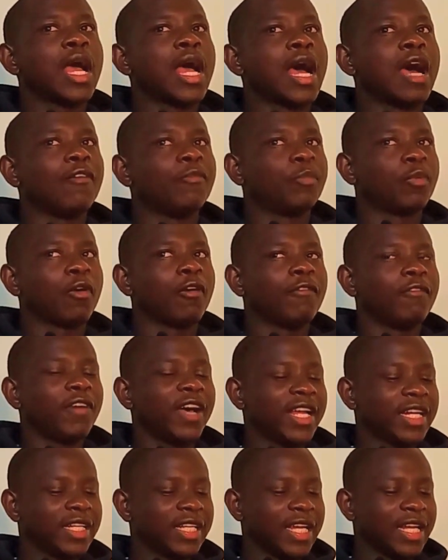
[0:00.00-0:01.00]
have
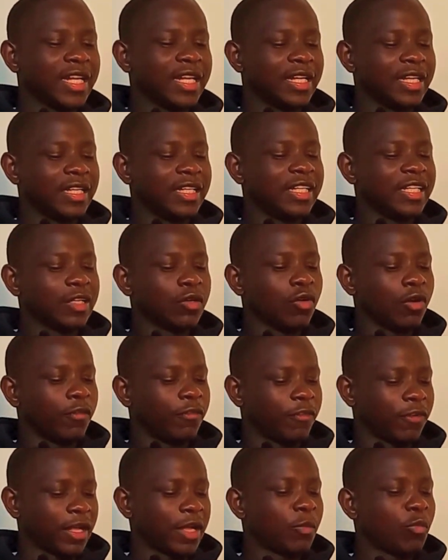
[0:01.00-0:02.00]
provided legal
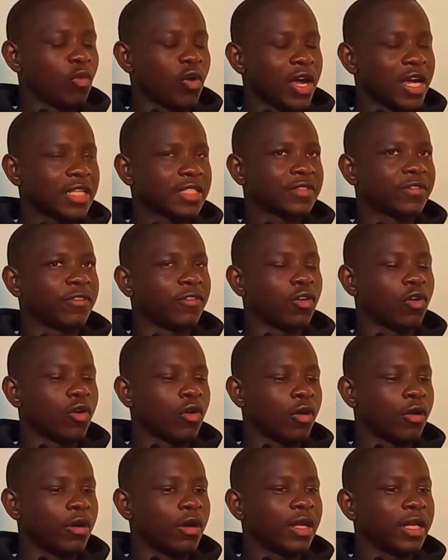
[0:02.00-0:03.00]
frameworks
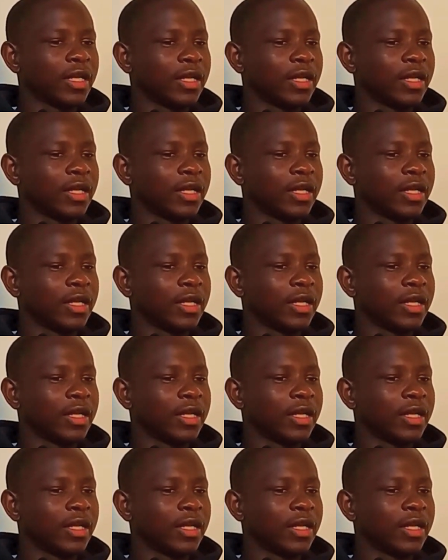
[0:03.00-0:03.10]
for